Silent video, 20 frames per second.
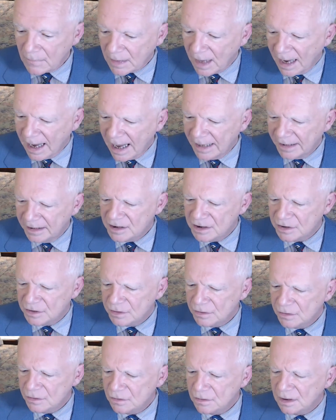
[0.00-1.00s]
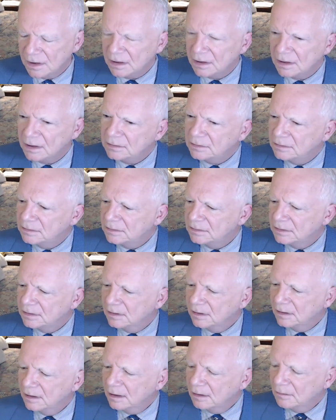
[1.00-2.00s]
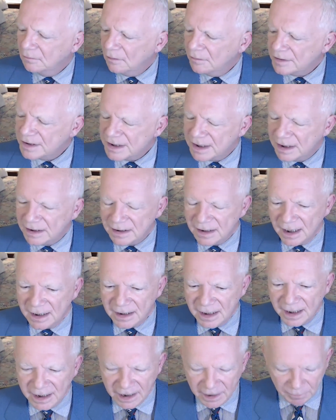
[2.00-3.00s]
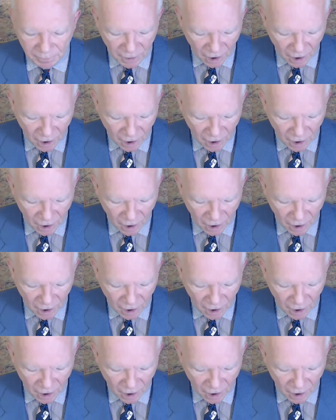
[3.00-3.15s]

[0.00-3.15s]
added to, what was that Iggy